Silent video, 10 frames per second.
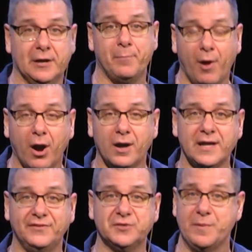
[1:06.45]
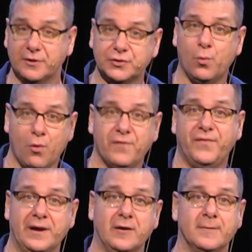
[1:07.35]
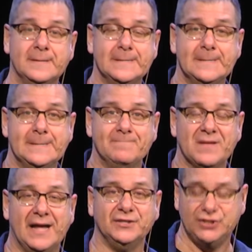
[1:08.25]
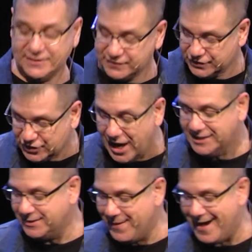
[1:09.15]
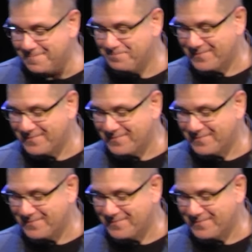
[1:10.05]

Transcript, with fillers: are part of a spiritual warfare. Jesus talked about